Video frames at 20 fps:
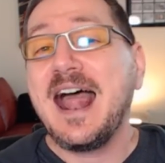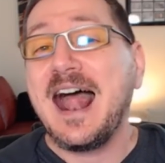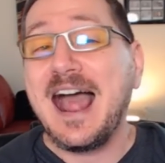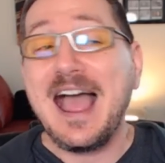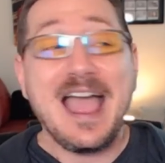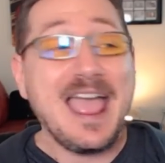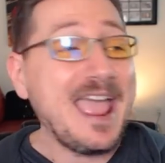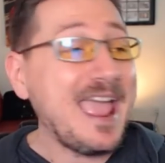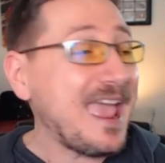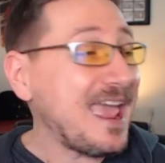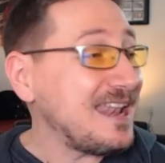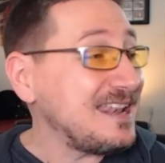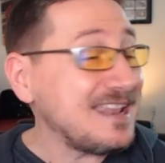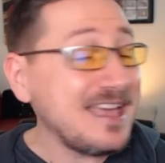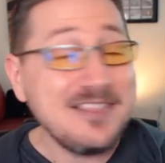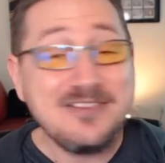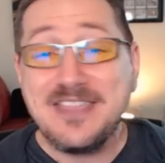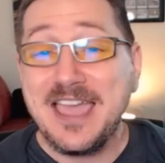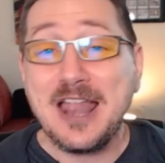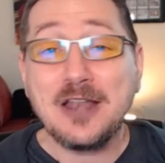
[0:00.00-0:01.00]
And
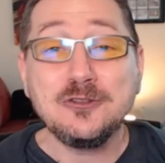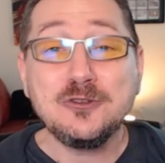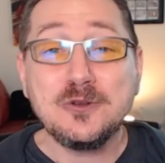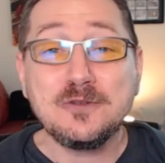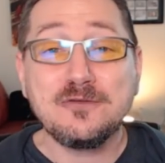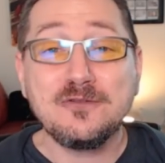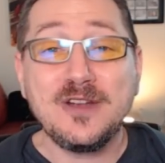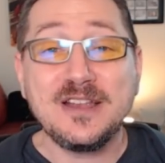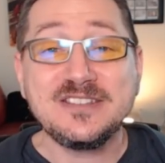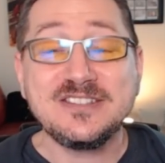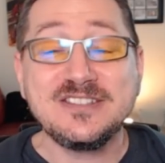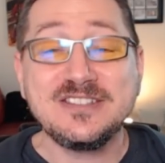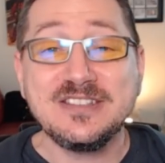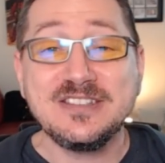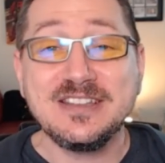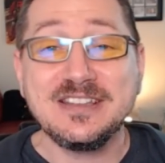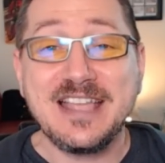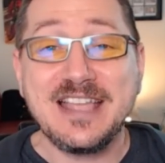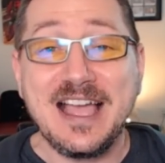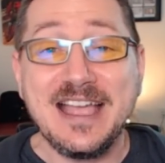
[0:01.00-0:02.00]
uh, that'll do it for us,
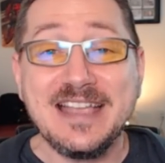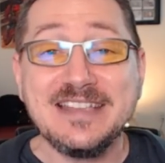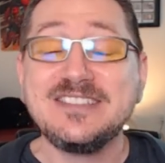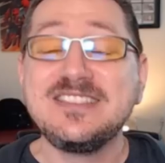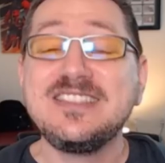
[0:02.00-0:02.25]
guys.